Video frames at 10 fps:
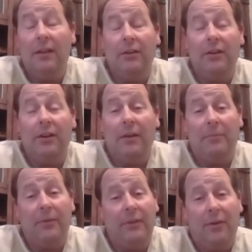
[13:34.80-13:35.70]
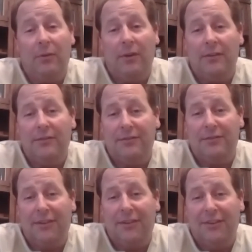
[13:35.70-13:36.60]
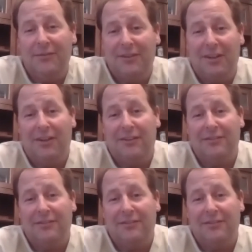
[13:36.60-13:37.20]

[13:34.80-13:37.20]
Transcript: looking up, and there it was. And it was done.